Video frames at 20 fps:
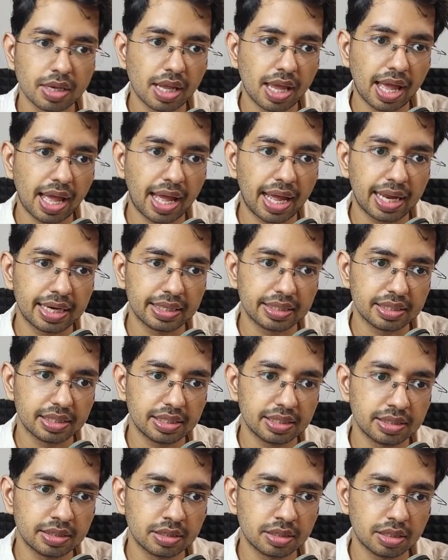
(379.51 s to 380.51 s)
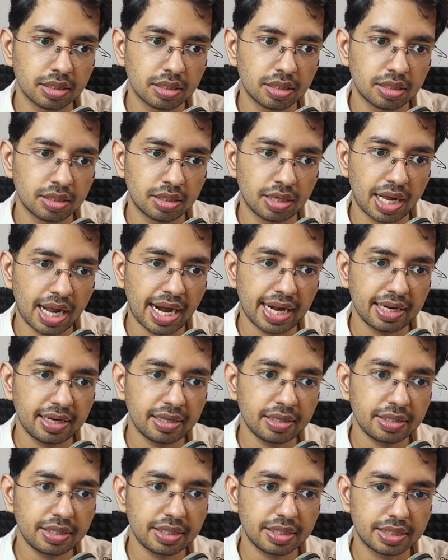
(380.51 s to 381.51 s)
And in
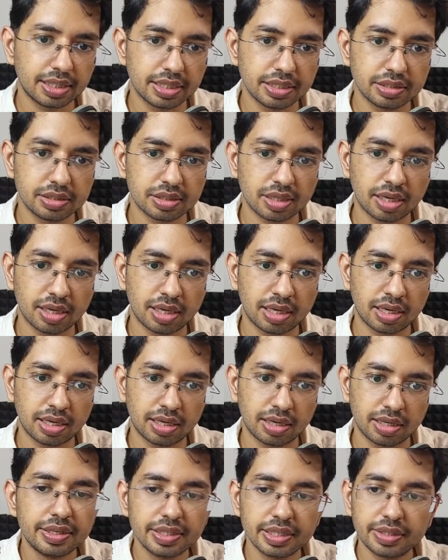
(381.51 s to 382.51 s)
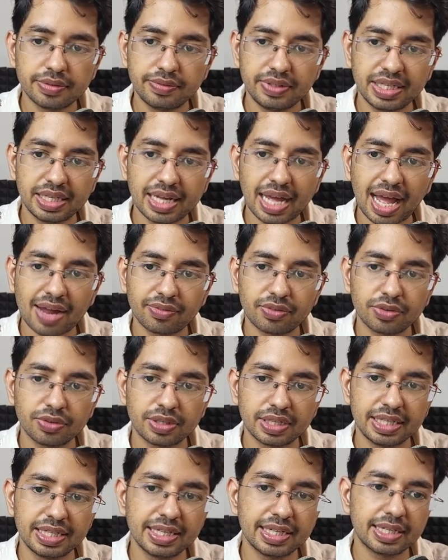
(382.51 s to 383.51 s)
identities, here we have to
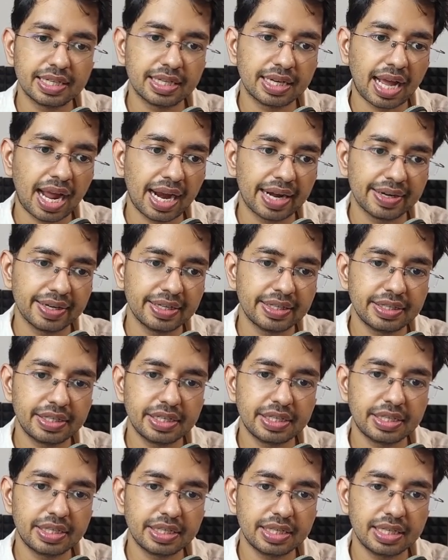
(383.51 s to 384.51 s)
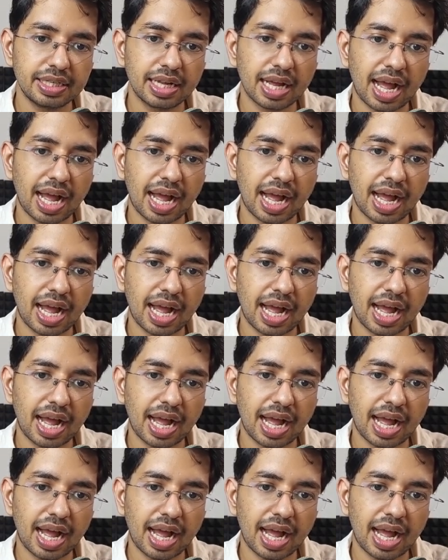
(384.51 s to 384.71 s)
create an identity.